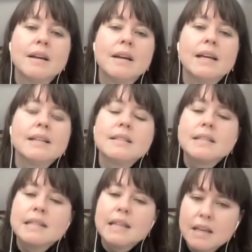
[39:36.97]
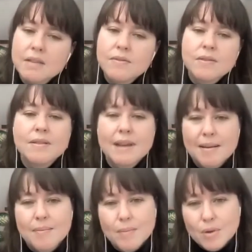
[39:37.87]
and savor
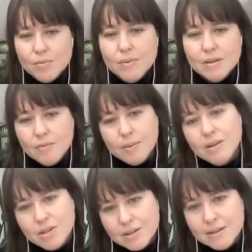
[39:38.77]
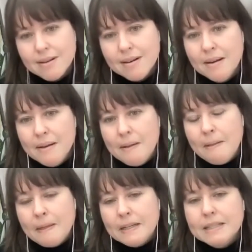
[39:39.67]
that moment of pleasure.
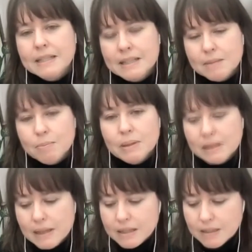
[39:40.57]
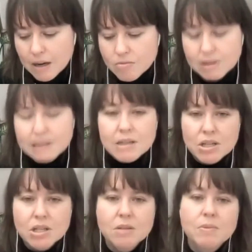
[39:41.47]
Because it's our
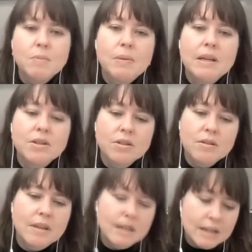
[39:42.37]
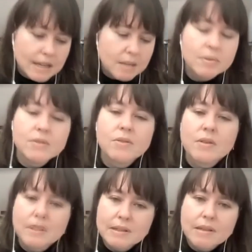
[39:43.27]
relationship to pleasure that enables all
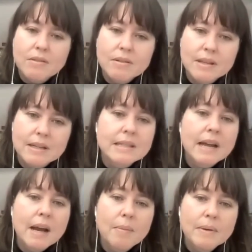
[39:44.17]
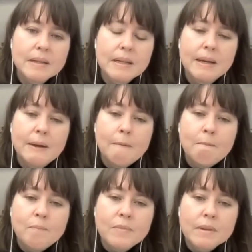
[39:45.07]
these other things to happen.
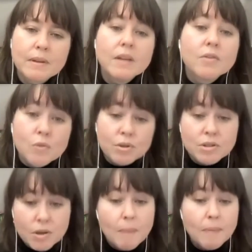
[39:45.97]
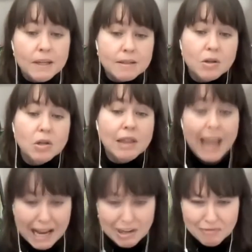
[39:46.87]
And of course, it's our
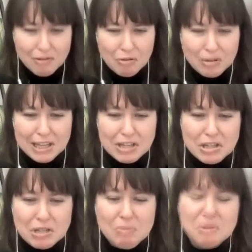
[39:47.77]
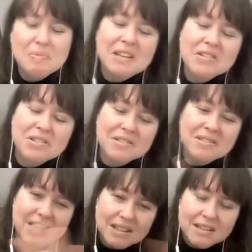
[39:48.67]
lack of a relationship to pleasure
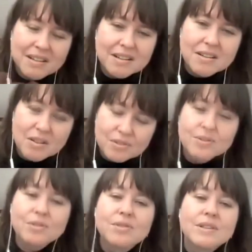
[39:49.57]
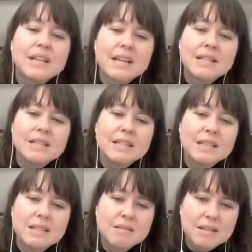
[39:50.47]
that also creates these